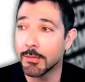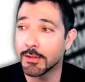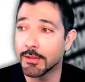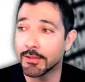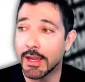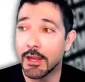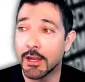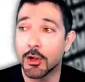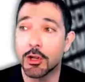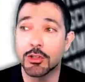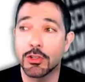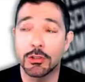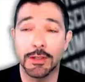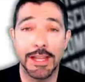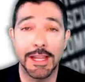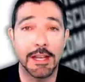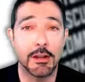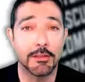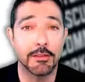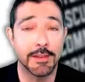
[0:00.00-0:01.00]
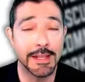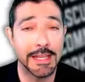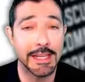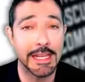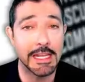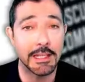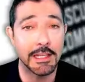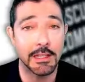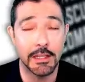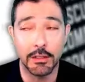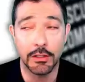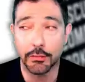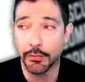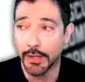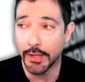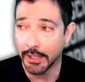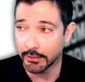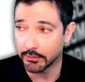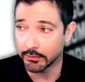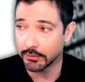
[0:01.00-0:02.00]
I urge leaders to heed these
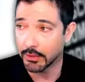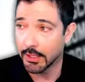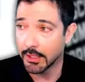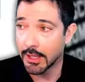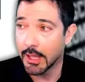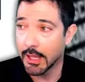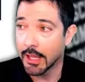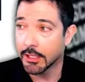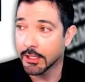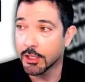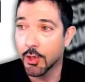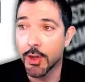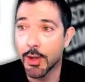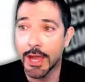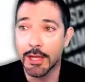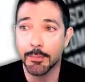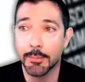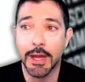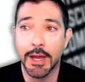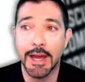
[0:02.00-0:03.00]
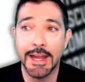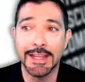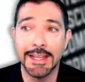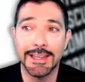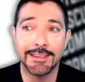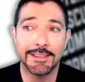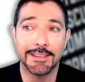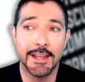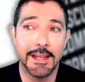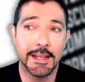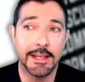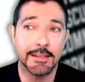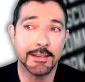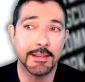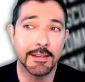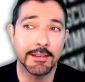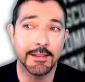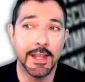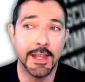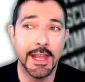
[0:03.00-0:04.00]
facts, unite behind the science, and
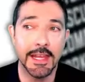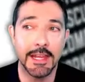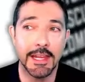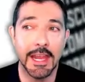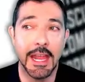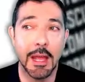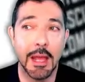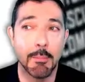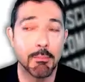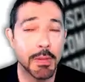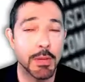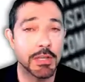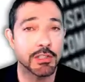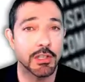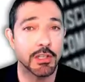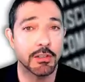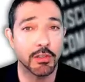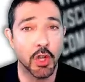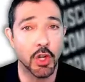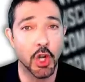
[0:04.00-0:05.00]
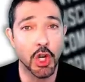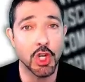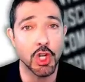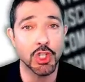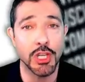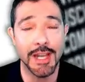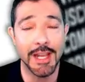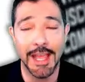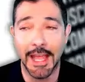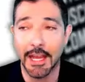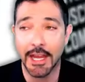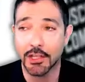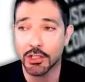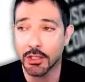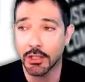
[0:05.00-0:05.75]
take ambitious, urgent action